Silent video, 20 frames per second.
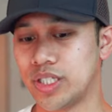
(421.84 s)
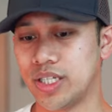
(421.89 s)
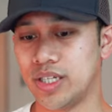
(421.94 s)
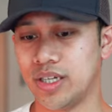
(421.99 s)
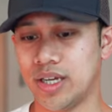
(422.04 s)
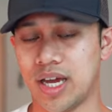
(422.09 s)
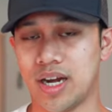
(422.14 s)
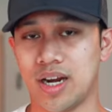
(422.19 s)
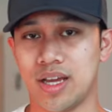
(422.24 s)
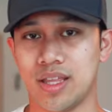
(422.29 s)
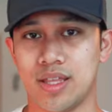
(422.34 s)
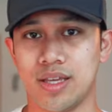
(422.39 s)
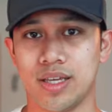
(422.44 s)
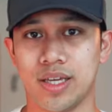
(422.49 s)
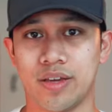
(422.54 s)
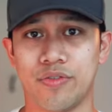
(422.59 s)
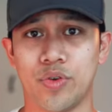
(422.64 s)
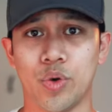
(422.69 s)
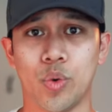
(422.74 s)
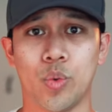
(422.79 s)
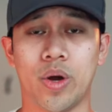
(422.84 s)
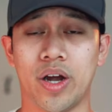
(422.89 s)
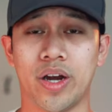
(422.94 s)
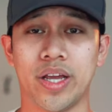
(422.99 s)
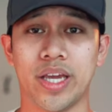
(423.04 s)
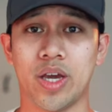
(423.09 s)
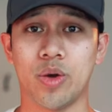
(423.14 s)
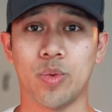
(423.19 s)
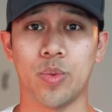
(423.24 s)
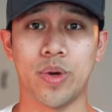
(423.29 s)
And I think if you're wearing
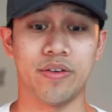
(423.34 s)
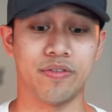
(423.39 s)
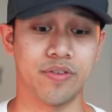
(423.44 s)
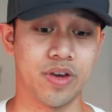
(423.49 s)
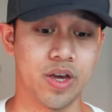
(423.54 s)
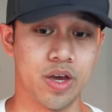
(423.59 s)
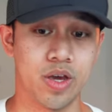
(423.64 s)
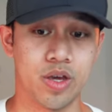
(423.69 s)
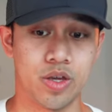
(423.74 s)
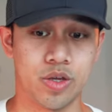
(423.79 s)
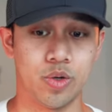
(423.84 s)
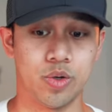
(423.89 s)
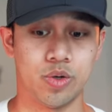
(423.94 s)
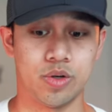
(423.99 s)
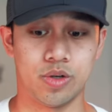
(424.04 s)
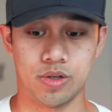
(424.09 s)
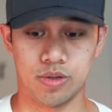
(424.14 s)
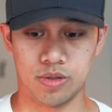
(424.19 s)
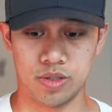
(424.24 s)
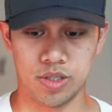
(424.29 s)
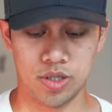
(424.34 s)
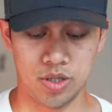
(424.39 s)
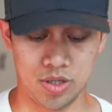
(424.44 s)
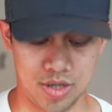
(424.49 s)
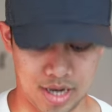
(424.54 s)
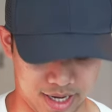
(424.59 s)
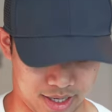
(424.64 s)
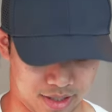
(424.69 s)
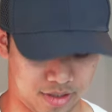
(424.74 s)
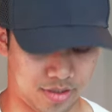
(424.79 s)
it with your like